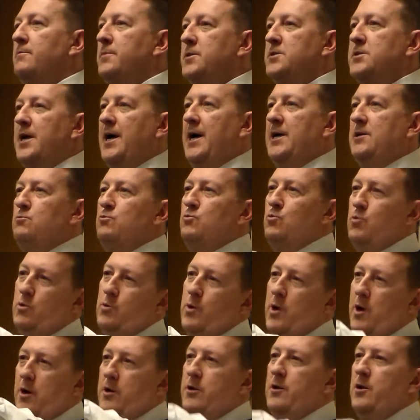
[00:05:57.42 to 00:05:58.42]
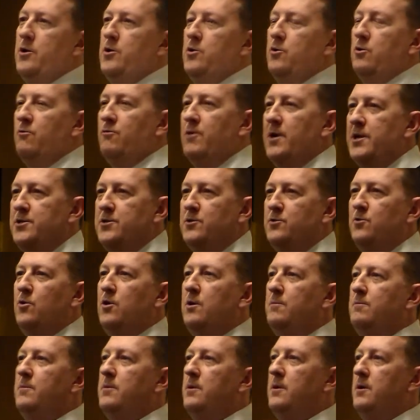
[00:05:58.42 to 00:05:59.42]
besides, we all know you're rich,
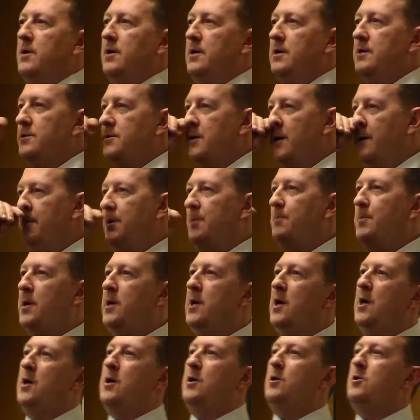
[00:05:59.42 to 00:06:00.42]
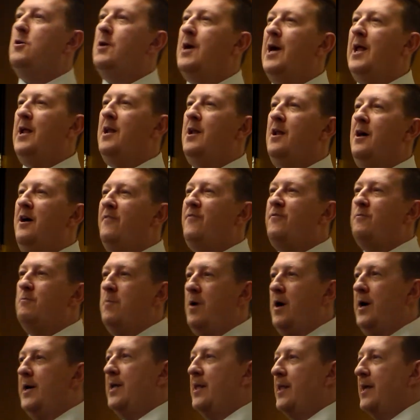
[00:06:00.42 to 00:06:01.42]
Norm. So I mean, you got enough
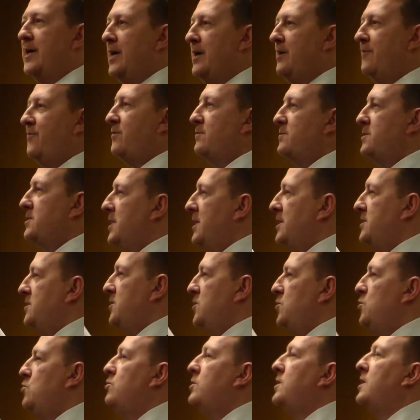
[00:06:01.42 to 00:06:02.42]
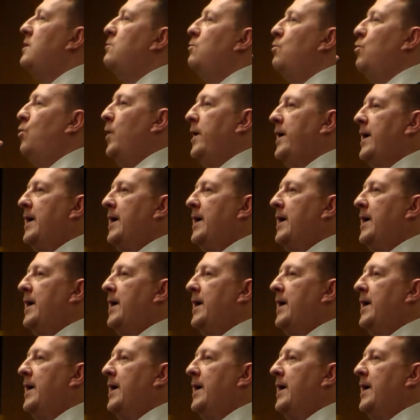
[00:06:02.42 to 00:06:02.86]
money, like Ephraim says, that you can